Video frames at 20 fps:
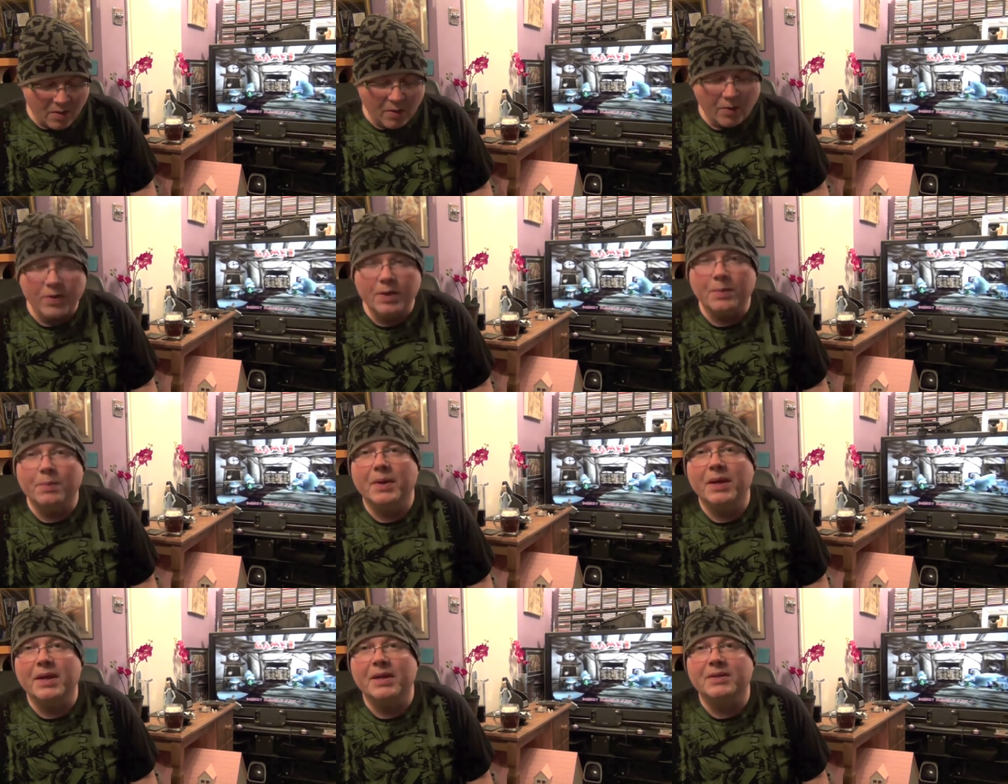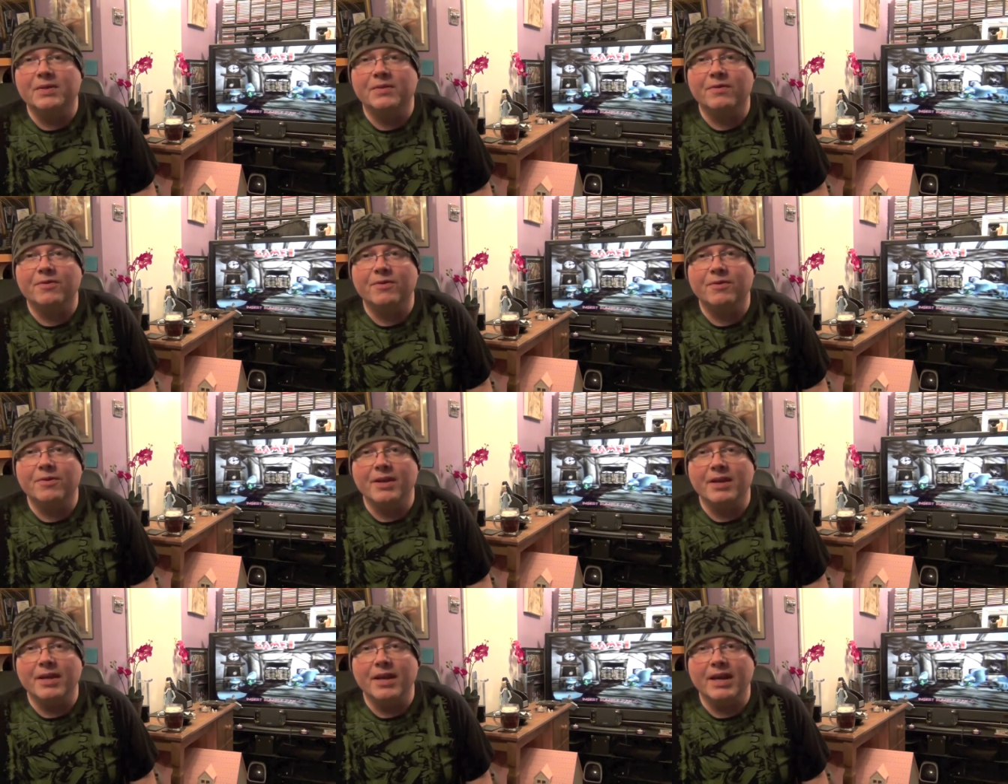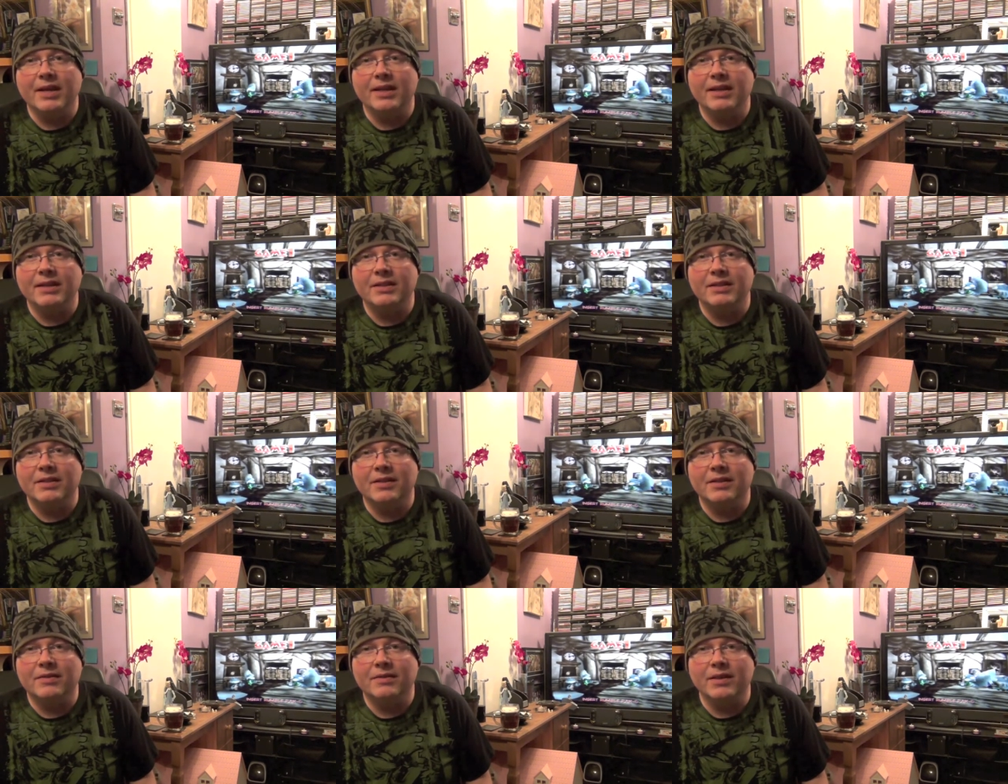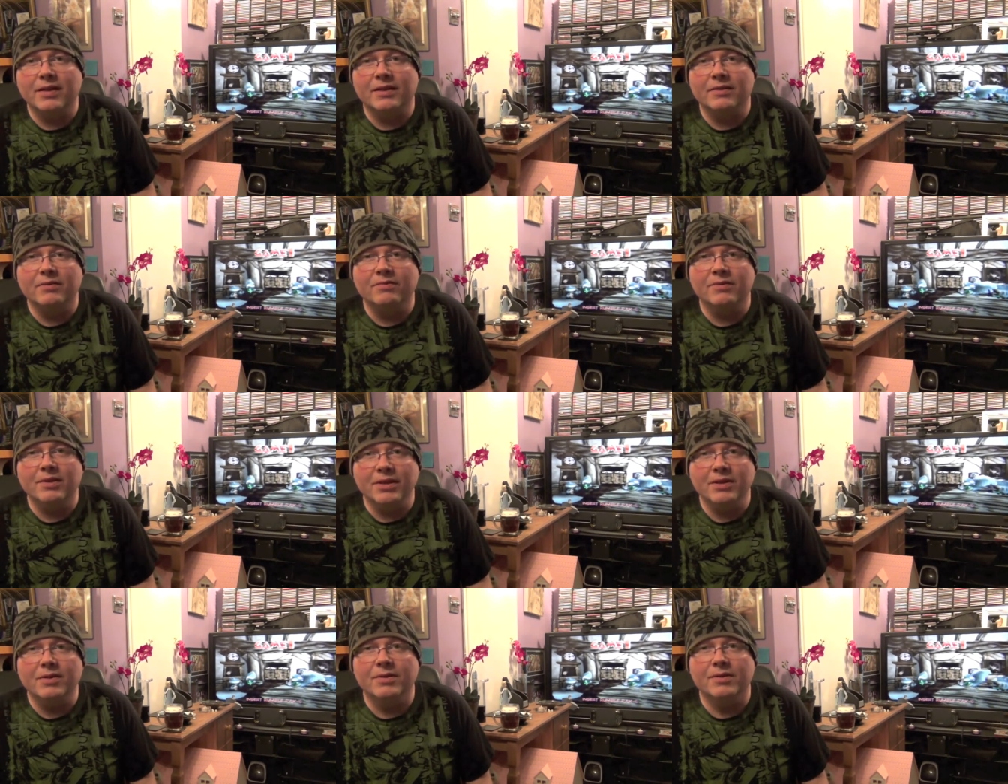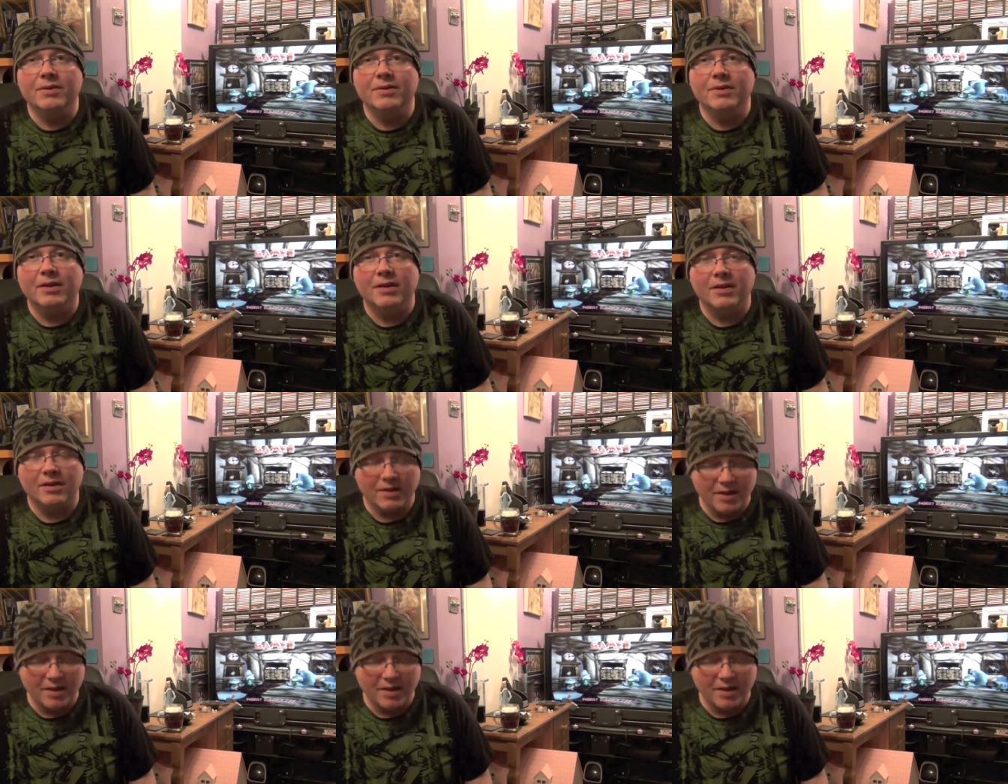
on a PS3, and it's really good.